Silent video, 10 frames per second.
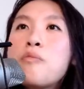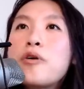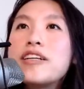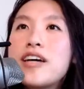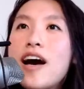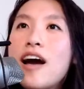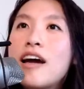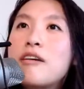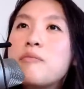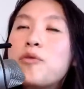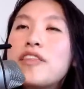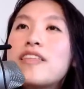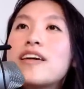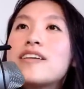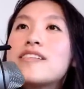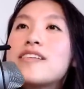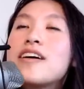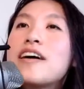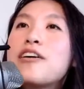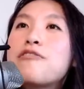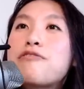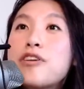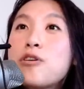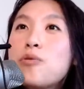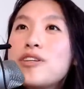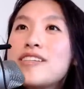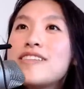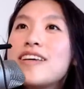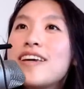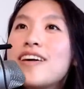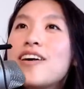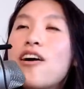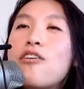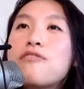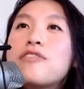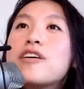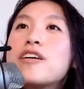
more time with this frequency of